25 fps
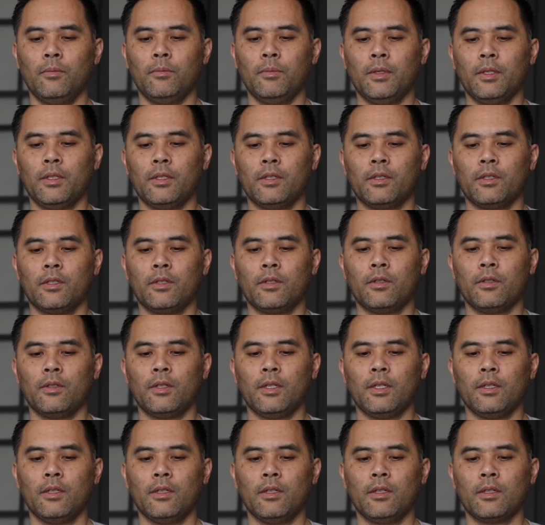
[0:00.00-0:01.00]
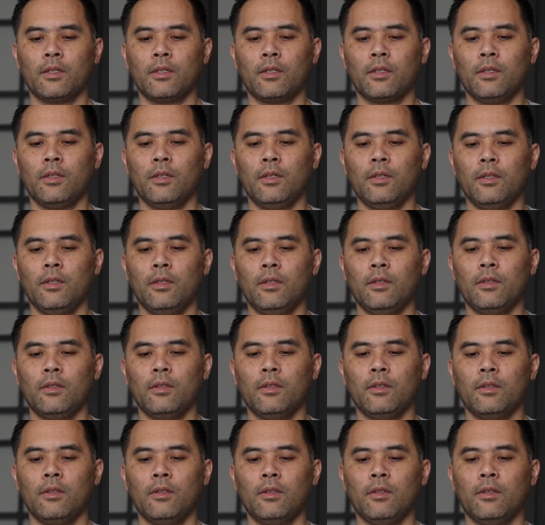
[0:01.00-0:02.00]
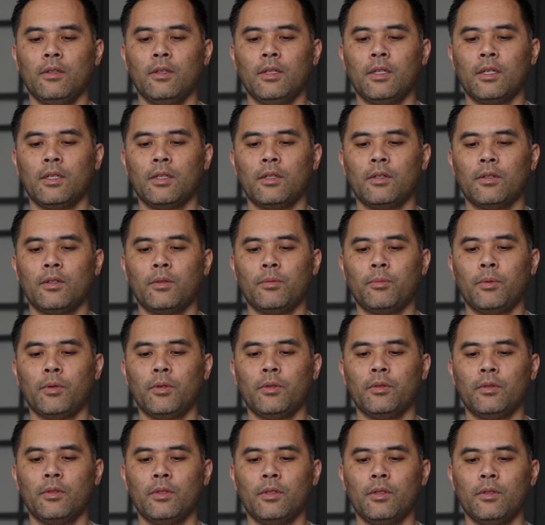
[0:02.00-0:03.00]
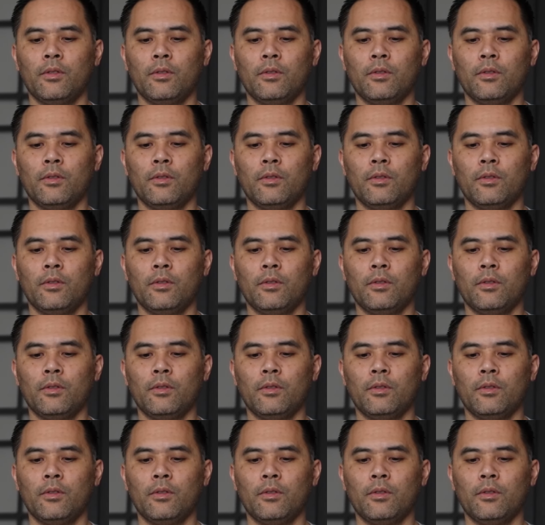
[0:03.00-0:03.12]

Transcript: Make sure they look like they're supposed to.